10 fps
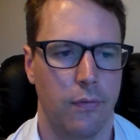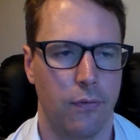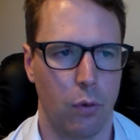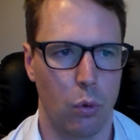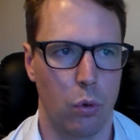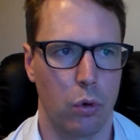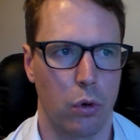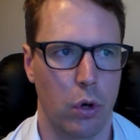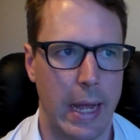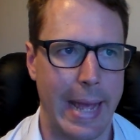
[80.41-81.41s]

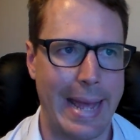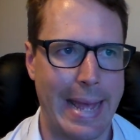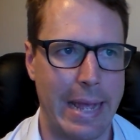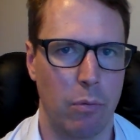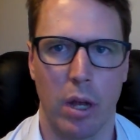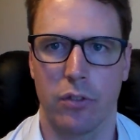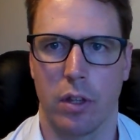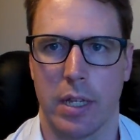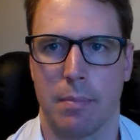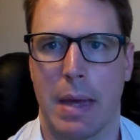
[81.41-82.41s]
for a
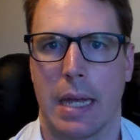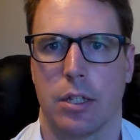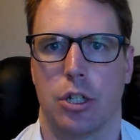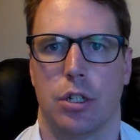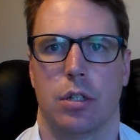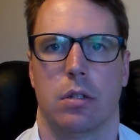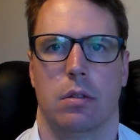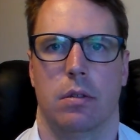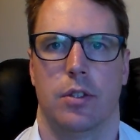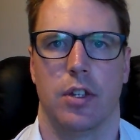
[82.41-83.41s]
wrestling match
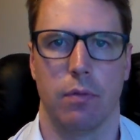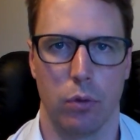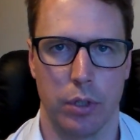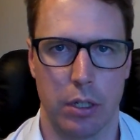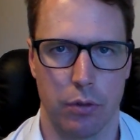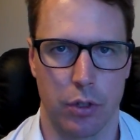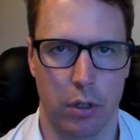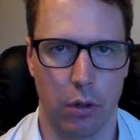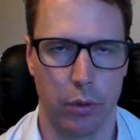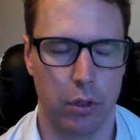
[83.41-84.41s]
several years
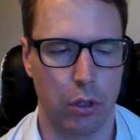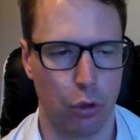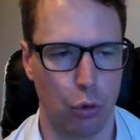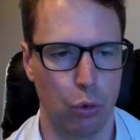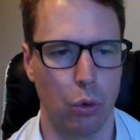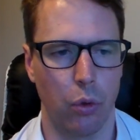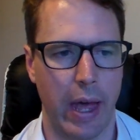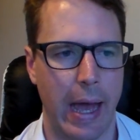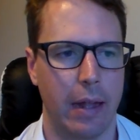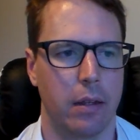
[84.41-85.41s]
ago. You can Google
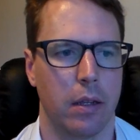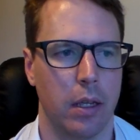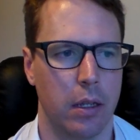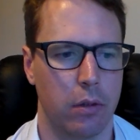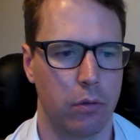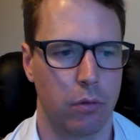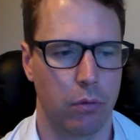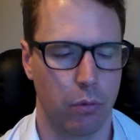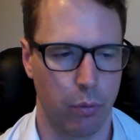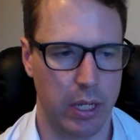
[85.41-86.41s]
that and
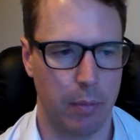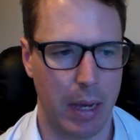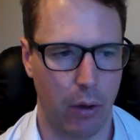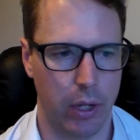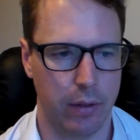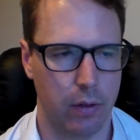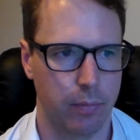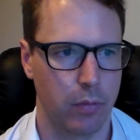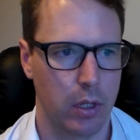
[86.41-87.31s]
read about it.